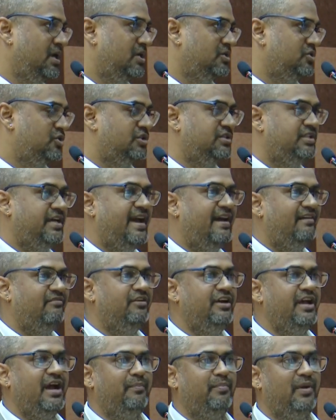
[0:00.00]
So there
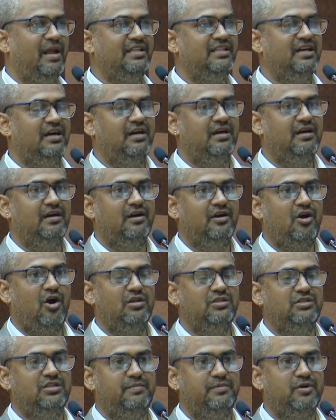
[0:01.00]
we apply the
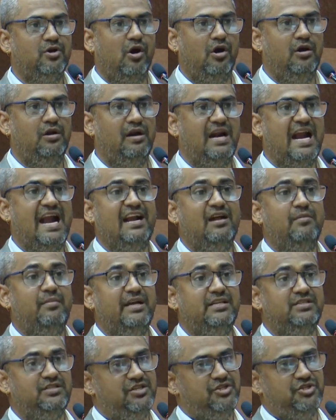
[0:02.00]
concept called
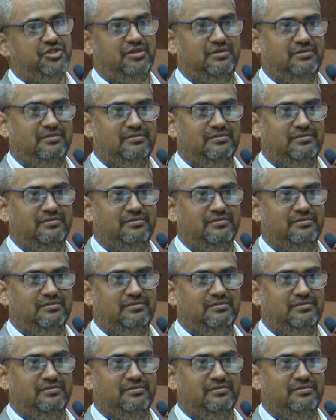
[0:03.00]
randomization.